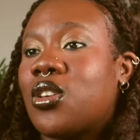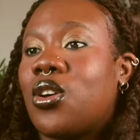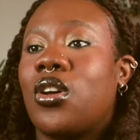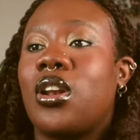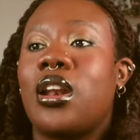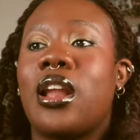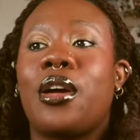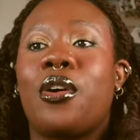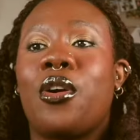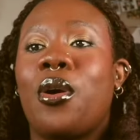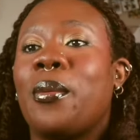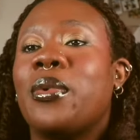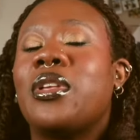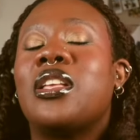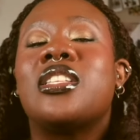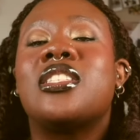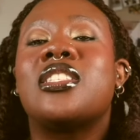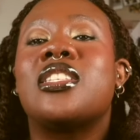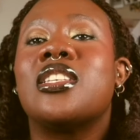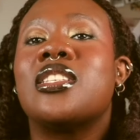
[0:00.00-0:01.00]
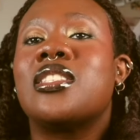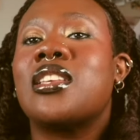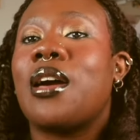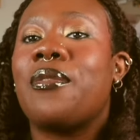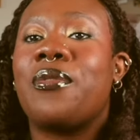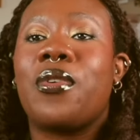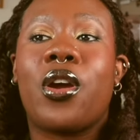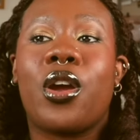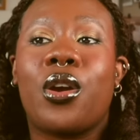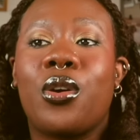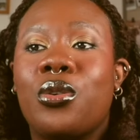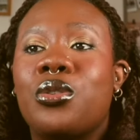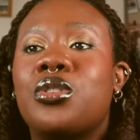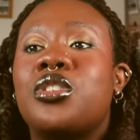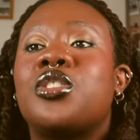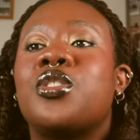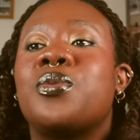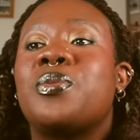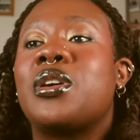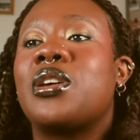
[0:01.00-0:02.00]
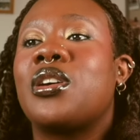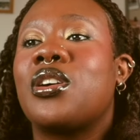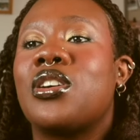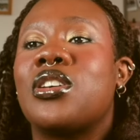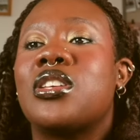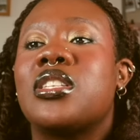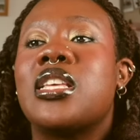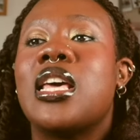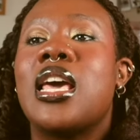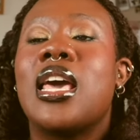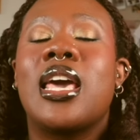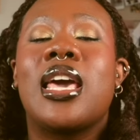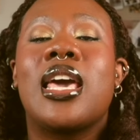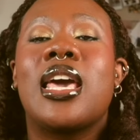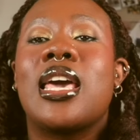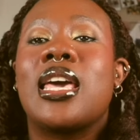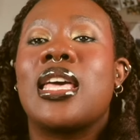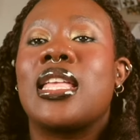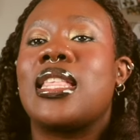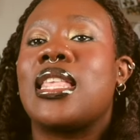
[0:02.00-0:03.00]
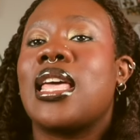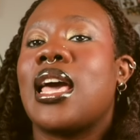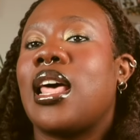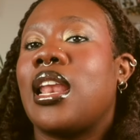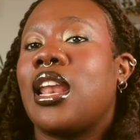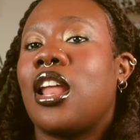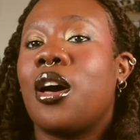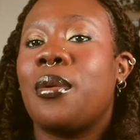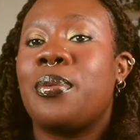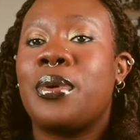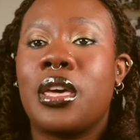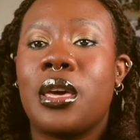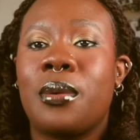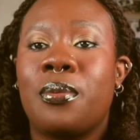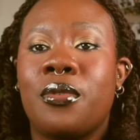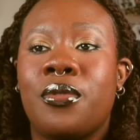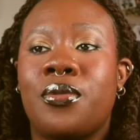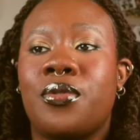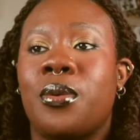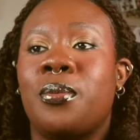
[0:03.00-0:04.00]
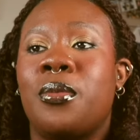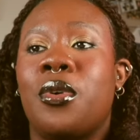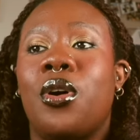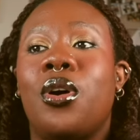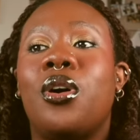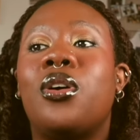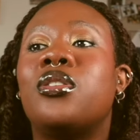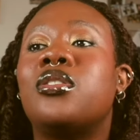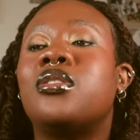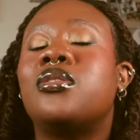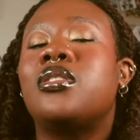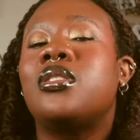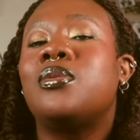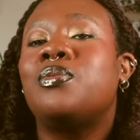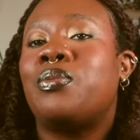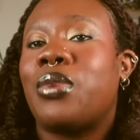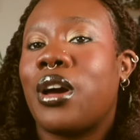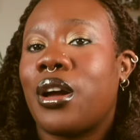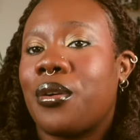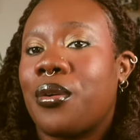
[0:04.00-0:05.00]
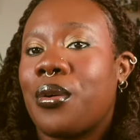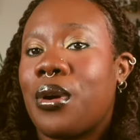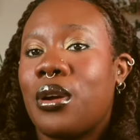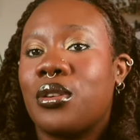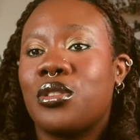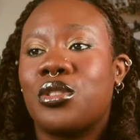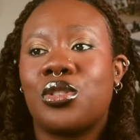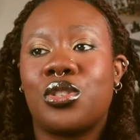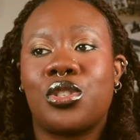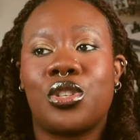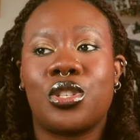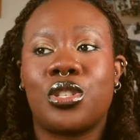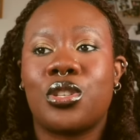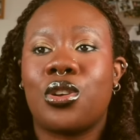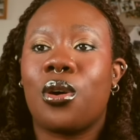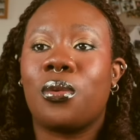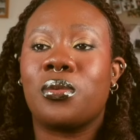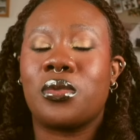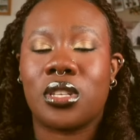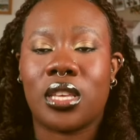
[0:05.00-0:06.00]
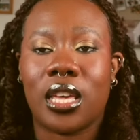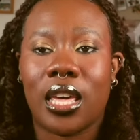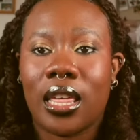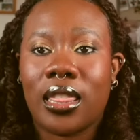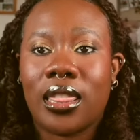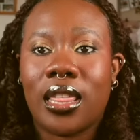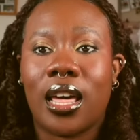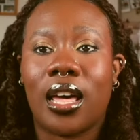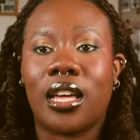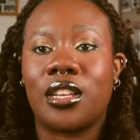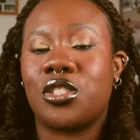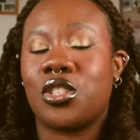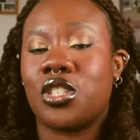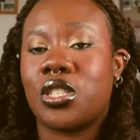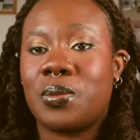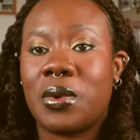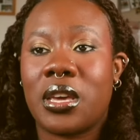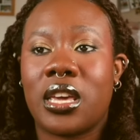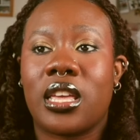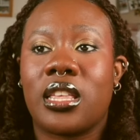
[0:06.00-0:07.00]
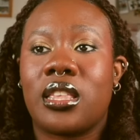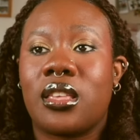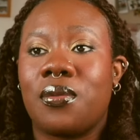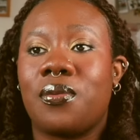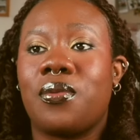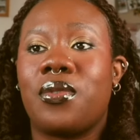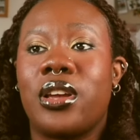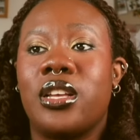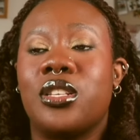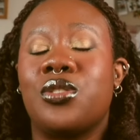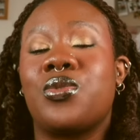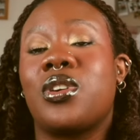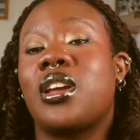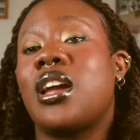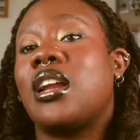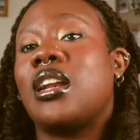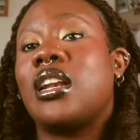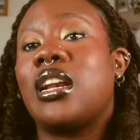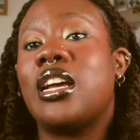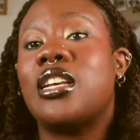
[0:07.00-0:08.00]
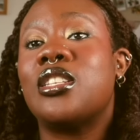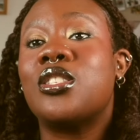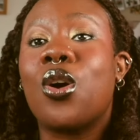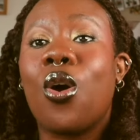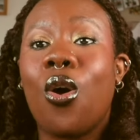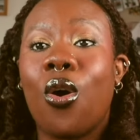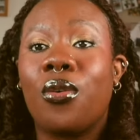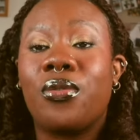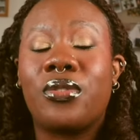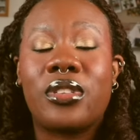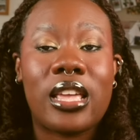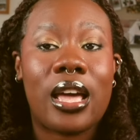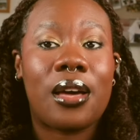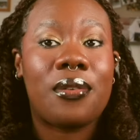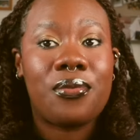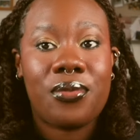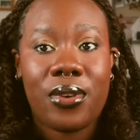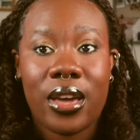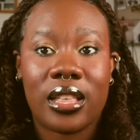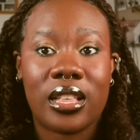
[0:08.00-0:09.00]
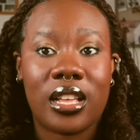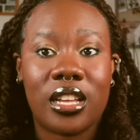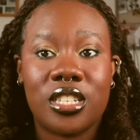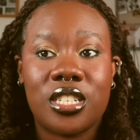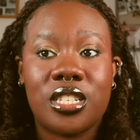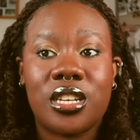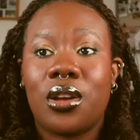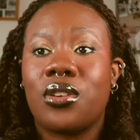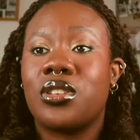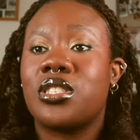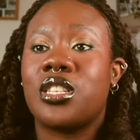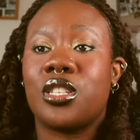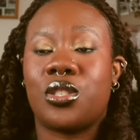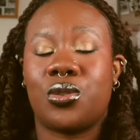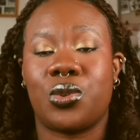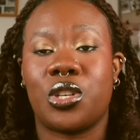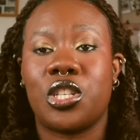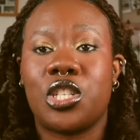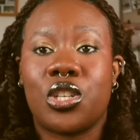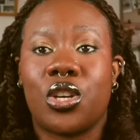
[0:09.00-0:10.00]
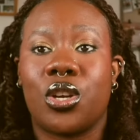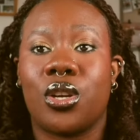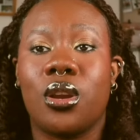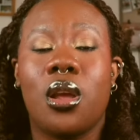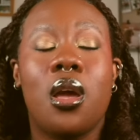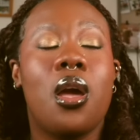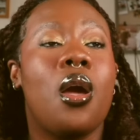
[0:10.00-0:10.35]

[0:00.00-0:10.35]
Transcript: online communities are very crucial because they allow people from all backgrounds to just come together and just make a difference regardless of their financial situation.